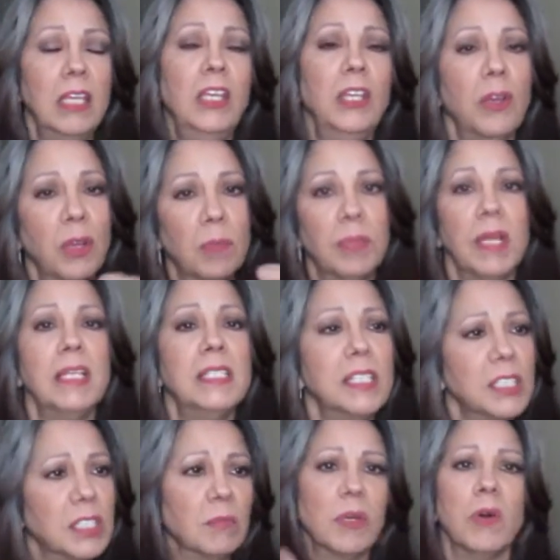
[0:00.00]
your blood
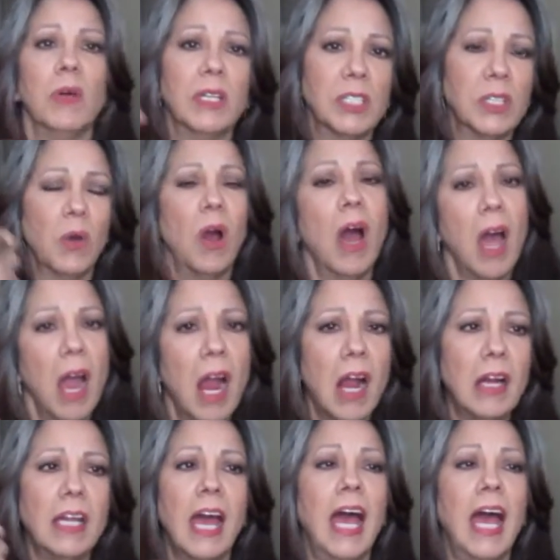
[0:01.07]
system going so hard.